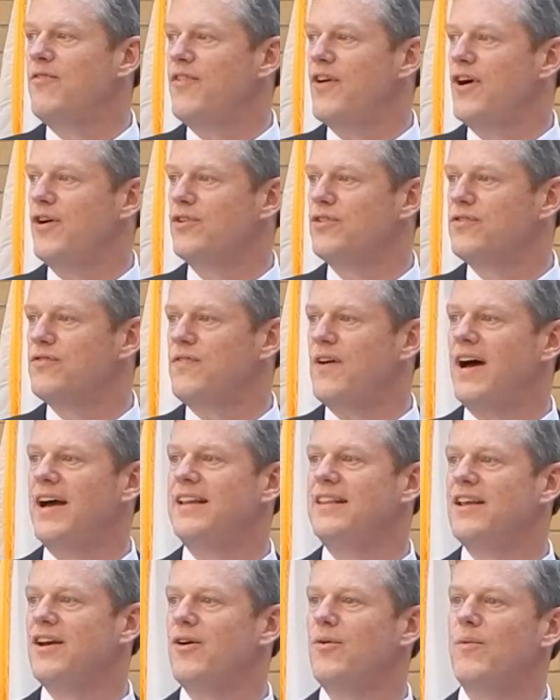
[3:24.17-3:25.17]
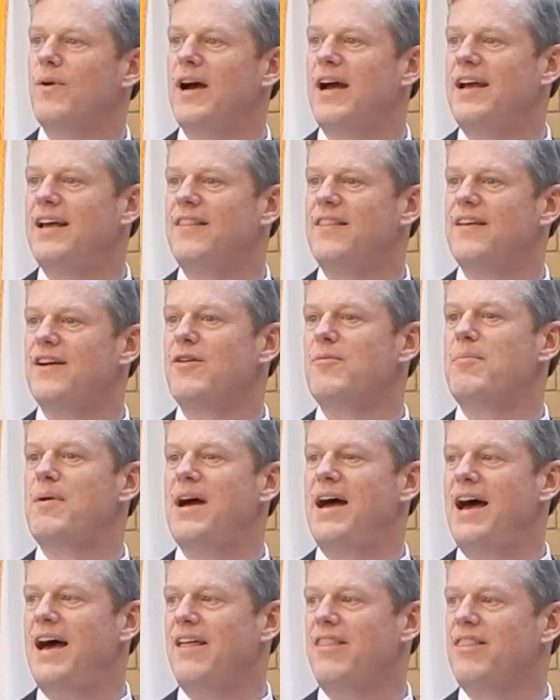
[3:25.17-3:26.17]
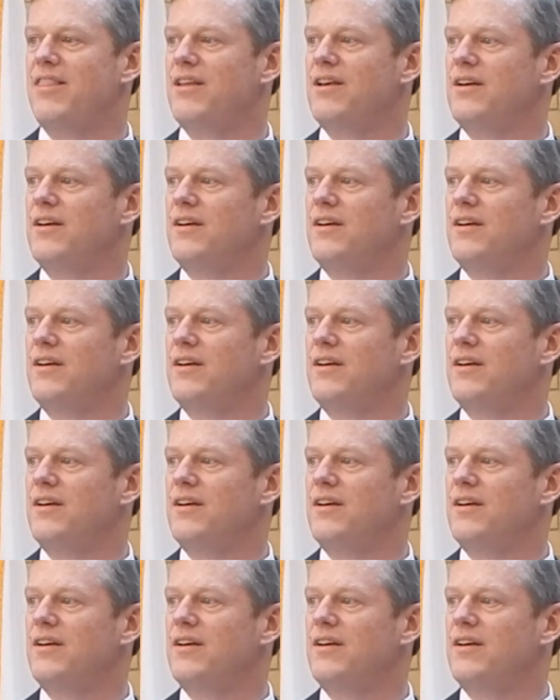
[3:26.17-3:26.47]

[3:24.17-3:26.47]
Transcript: folks find their way and their path